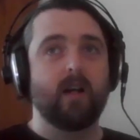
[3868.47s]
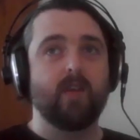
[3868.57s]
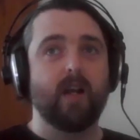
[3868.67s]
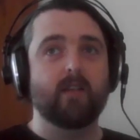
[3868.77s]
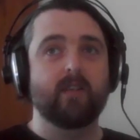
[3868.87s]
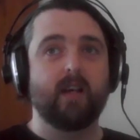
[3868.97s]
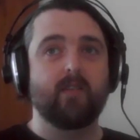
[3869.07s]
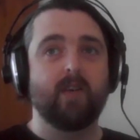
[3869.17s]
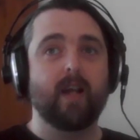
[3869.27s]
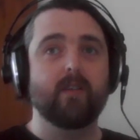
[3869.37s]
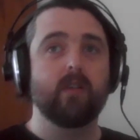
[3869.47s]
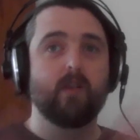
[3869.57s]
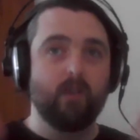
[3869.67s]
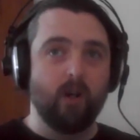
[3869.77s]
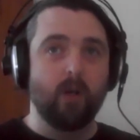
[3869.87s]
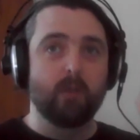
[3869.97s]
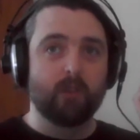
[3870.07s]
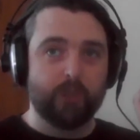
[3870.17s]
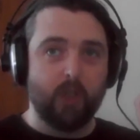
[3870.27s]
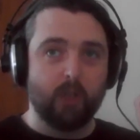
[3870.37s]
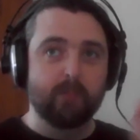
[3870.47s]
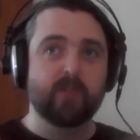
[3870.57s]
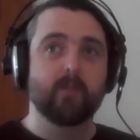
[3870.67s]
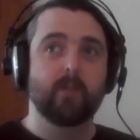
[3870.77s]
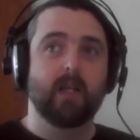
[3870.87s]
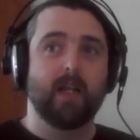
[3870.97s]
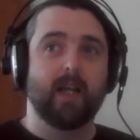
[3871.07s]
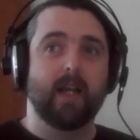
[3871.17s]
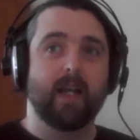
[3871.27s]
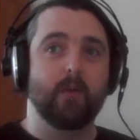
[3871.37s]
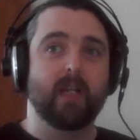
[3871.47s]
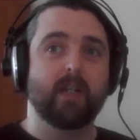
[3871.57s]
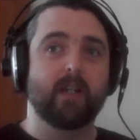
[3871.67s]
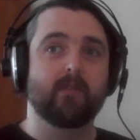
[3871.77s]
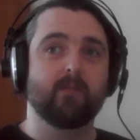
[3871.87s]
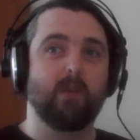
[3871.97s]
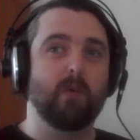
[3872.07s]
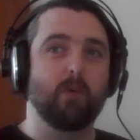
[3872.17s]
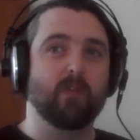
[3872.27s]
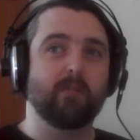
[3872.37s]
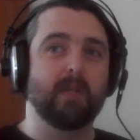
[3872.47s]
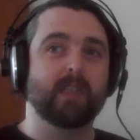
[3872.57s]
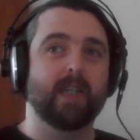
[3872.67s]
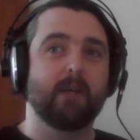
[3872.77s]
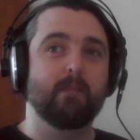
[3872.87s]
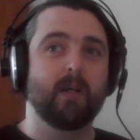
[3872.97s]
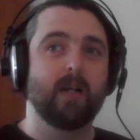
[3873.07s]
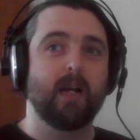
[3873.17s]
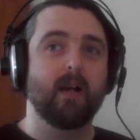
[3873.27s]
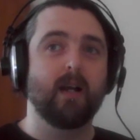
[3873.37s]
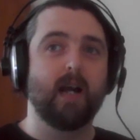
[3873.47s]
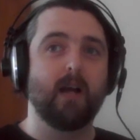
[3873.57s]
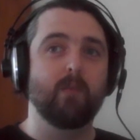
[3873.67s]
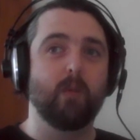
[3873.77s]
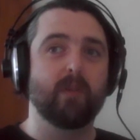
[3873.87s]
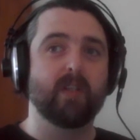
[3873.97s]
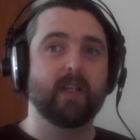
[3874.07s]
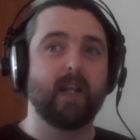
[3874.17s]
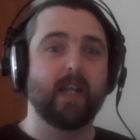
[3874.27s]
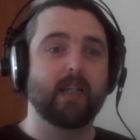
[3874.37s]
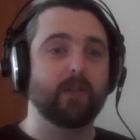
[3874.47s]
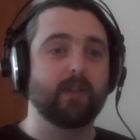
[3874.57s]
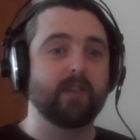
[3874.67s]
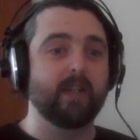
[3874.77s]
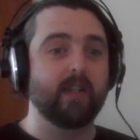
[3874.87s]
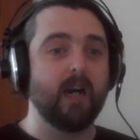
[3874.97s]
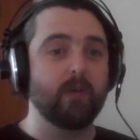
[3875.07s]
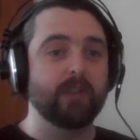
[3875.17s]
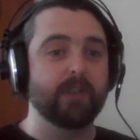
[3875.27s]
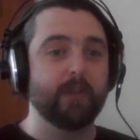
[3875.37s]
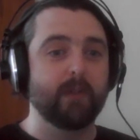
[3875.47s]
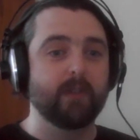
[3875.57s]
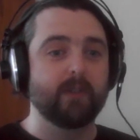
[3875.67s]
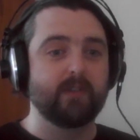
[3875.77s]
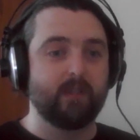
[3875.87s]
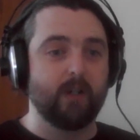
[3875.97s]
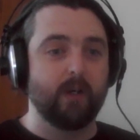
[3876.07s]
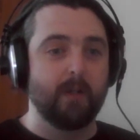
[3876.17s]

I've had normal jobs, and I really wasn't my jam. I'm not particularly interested in car insurance, so